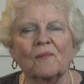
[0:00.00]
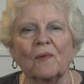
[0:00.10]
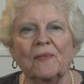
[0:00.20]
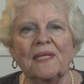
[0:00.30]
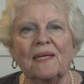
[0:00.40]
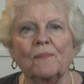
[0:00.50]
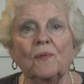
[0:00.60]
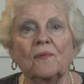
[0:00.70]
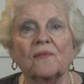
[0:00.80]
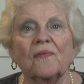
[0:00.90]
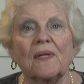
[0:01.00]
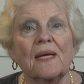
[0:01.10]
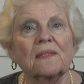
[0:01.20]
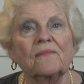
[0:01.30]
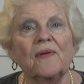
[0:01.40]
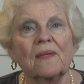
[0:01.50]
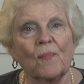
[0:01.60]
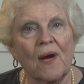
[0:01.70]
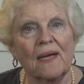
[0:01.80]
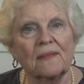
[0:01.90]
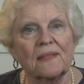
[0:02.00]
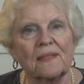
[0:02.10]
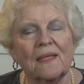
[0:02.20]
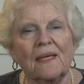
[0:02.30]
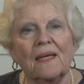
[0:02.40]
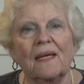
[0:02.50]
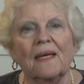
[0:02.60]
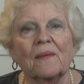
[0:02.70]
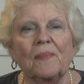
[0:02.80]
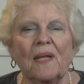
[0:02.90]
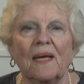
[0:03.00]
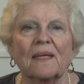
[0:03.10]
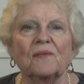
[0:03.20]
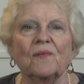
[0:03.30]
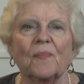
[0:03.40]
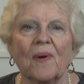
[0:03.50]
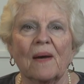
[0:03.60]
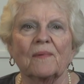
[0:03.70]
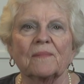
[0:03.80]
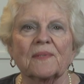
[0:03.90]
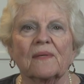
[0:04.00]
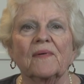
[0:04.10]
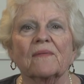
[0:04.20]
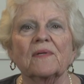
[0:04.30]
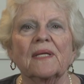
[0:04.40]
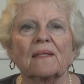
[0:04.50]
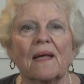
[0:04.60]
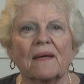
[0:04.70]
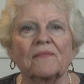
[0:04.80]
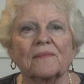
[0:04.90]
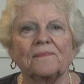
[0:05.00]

where we take Buddhist philosophy and practice and apply it to the problems of everyday life.